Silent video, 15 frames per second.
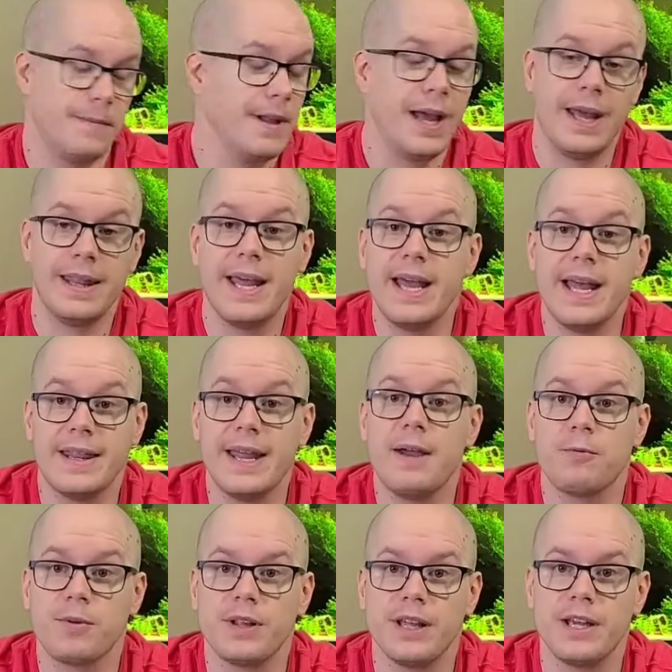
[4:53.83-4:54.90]
and they, they
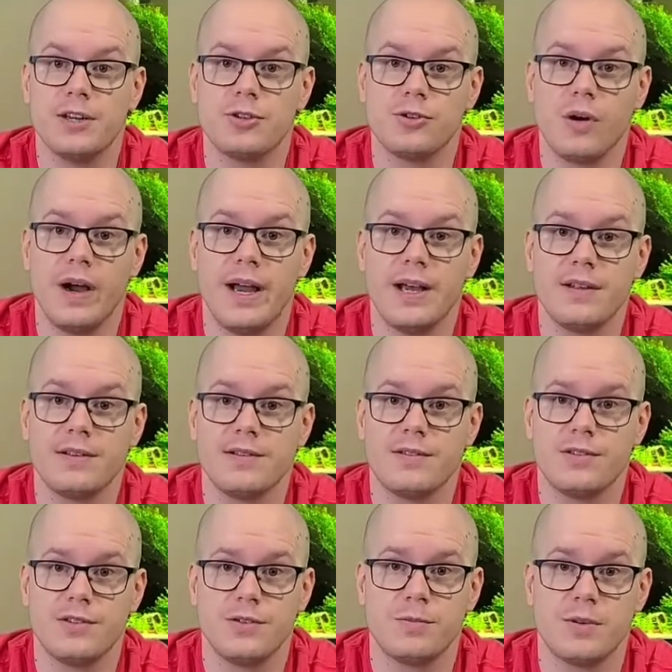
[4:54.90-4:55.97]
really enjoy it. It's
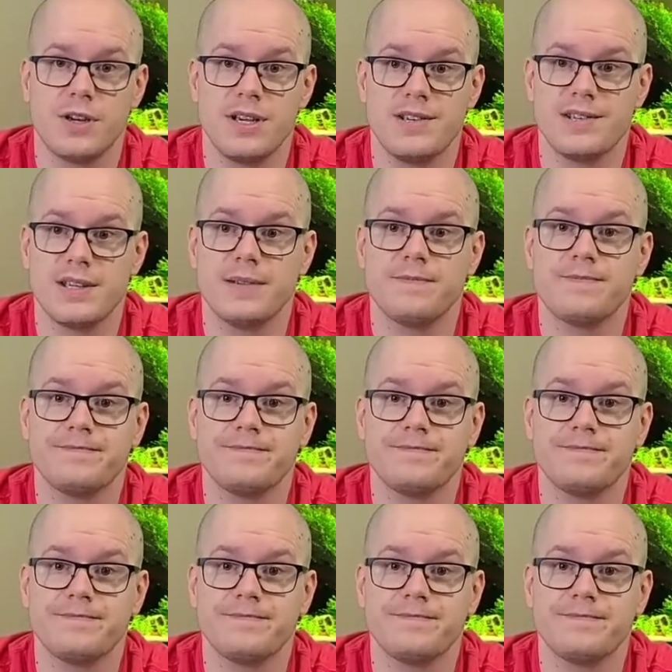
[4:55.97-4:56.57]
super easy.